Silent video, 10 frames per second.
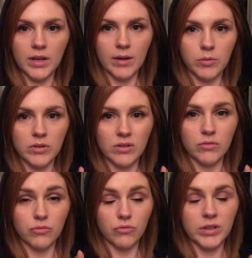I would
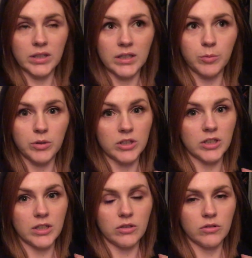really
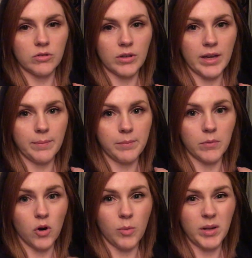appreciate you
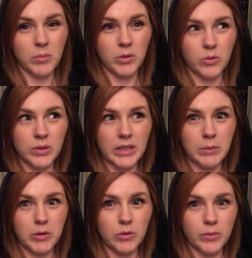commenting below and
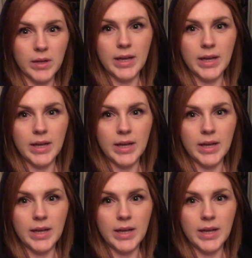let me know.